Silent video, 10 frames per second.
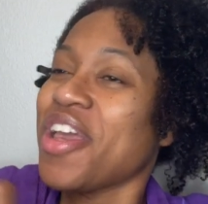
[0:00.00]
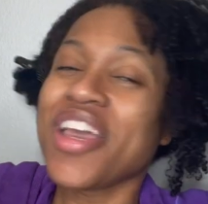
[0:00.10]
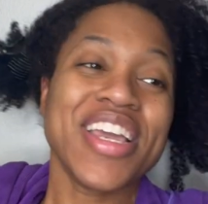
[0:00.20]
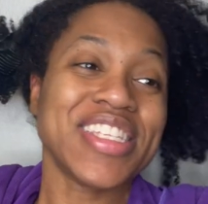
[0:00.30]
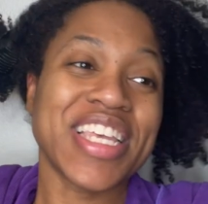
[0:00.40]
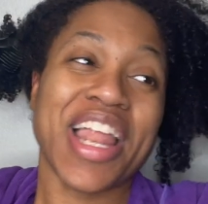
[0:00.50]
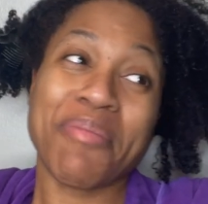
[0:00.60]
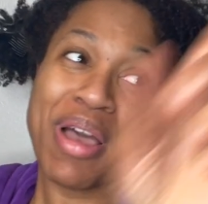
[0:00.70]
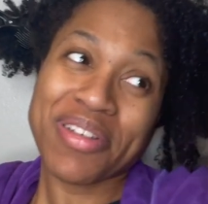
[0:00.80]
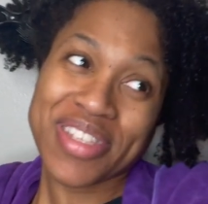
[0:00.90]
He said, I'm
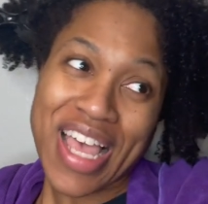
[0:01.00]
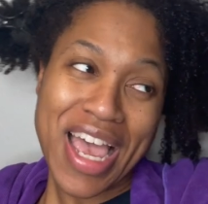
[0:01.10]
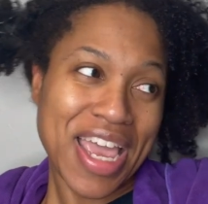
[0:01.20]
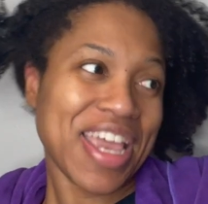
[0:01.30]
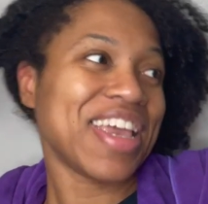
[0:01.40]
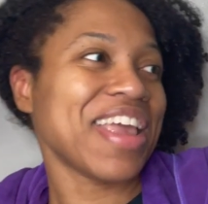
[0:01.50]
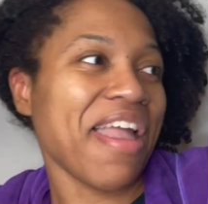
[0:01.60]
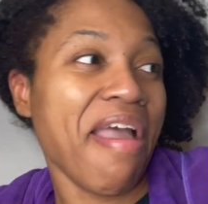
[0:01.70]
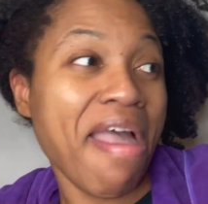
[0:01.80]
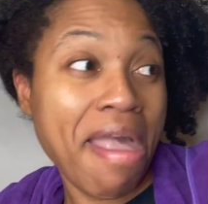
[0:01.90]
outside,
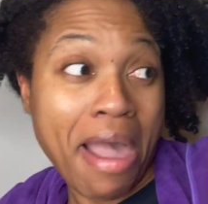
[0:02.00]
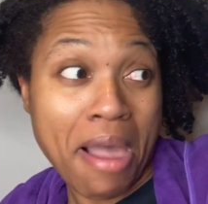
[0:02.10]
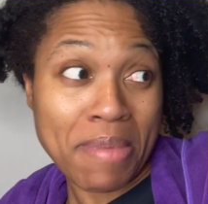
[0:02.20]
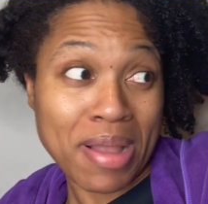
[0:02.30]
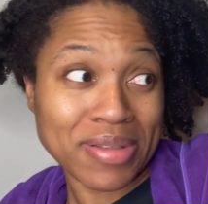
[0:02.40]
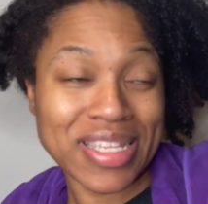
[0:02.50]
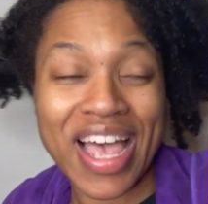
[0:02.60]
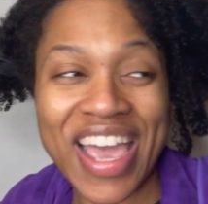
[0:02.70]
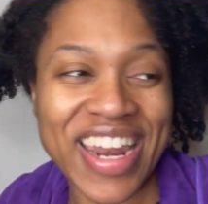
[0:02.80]
I'm outside.